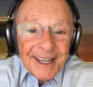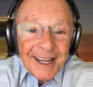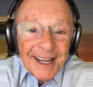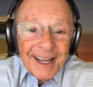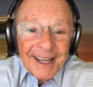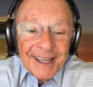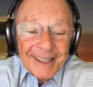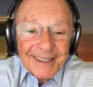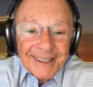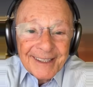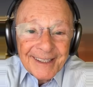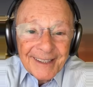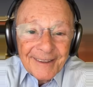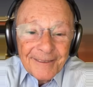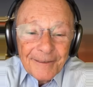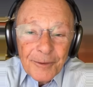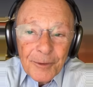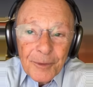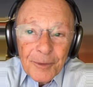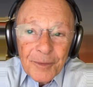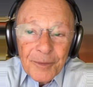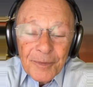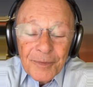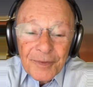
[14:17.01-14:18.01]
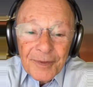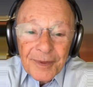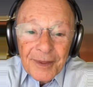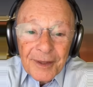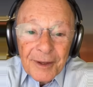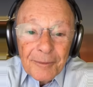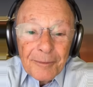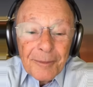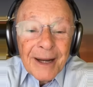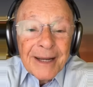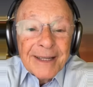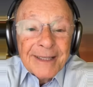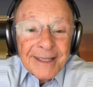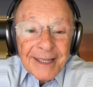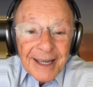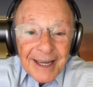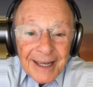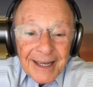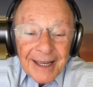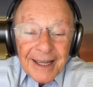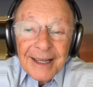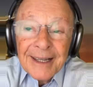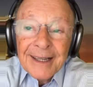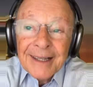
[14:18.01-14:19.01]
God does not forget anything.
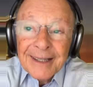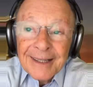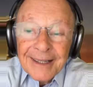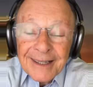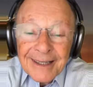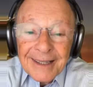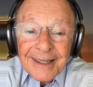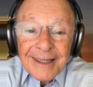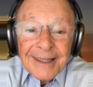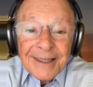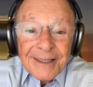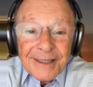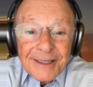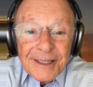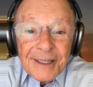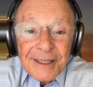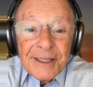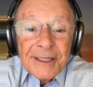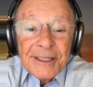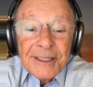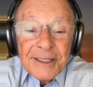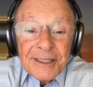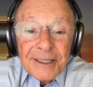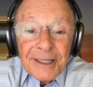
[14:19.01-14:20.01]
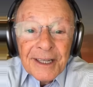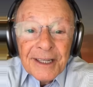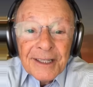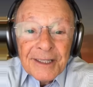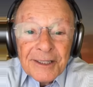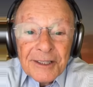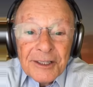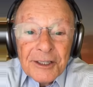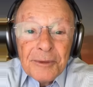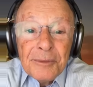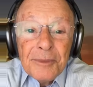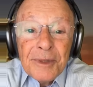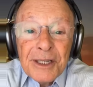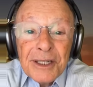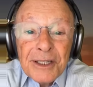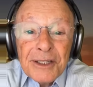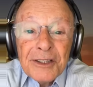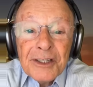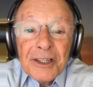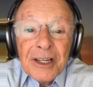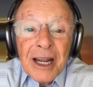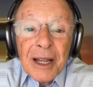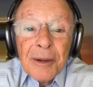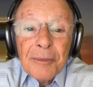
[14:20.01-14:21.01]
But in that
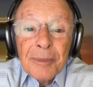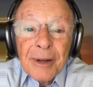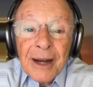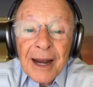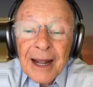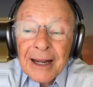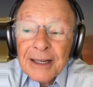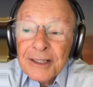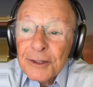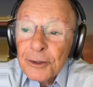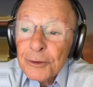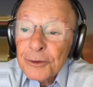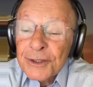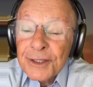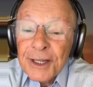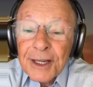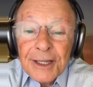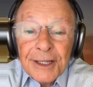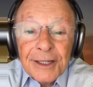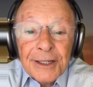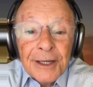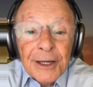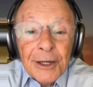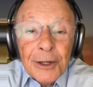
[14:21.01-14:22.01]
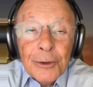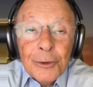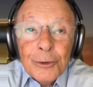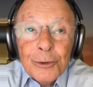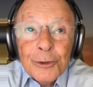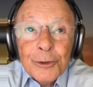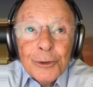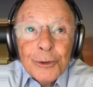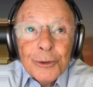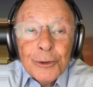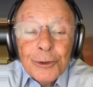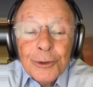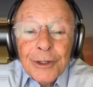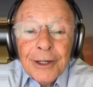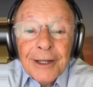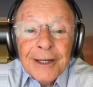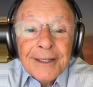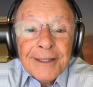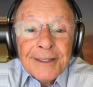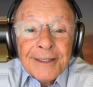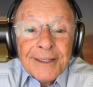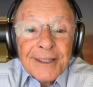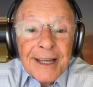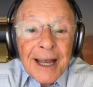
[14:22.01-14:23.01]
moment, she said, if you remember
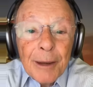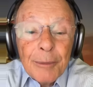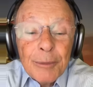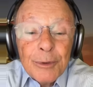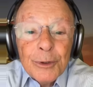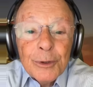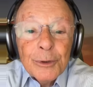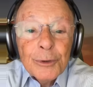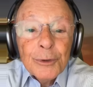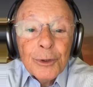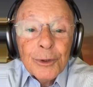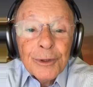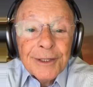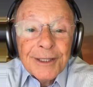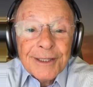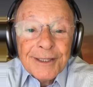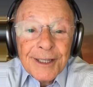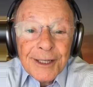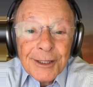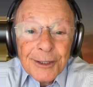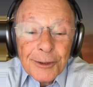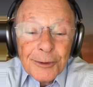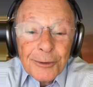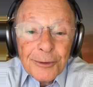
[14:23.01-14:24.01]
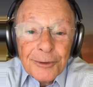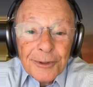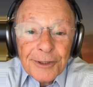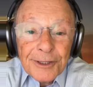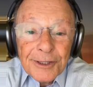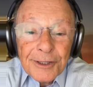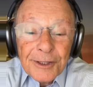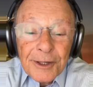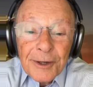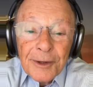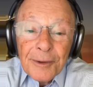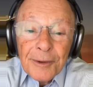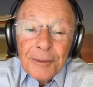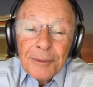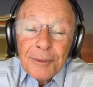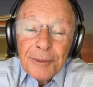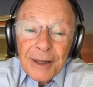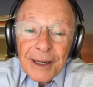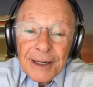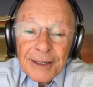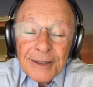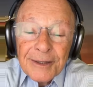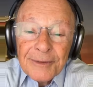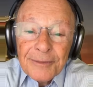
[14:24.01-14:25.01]
me, I know that you know all things,
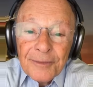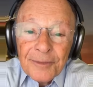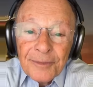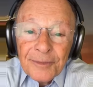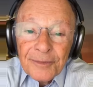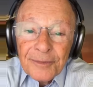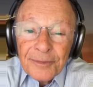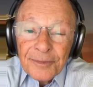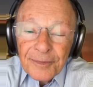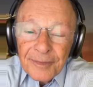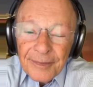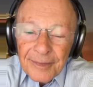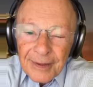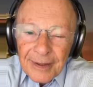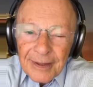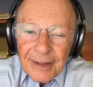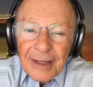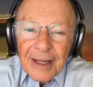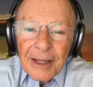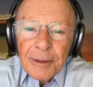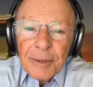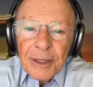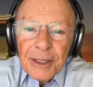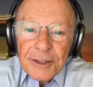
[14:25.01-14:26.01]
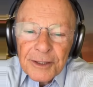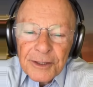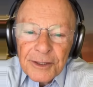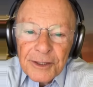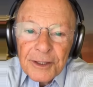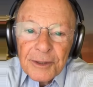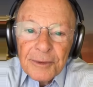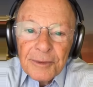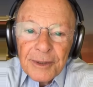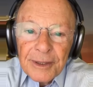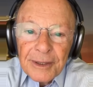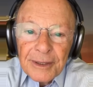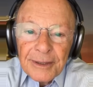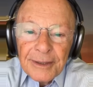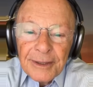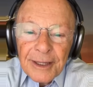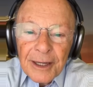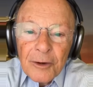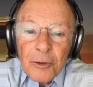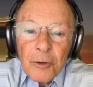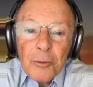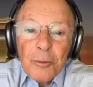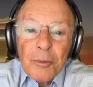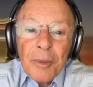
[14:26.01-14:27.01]
Lord, but remember me.
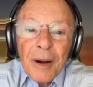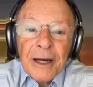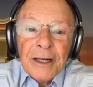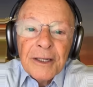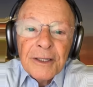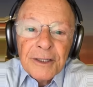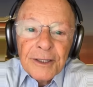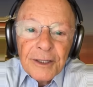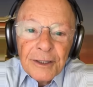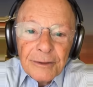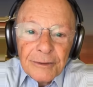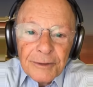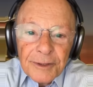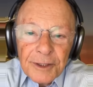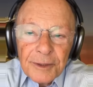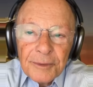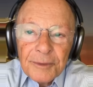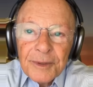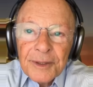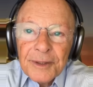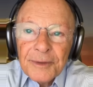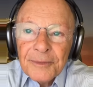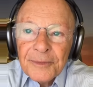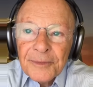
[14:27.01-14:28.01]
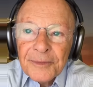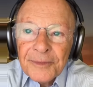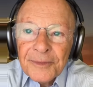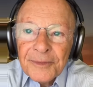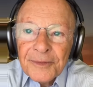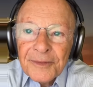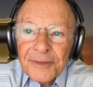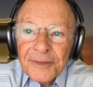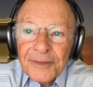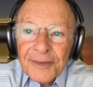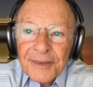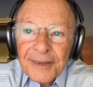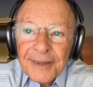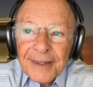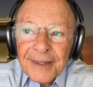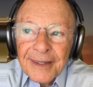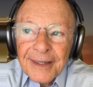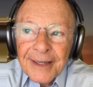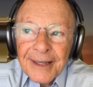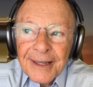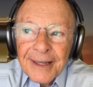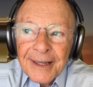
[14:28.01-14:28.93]
Have compassion on me.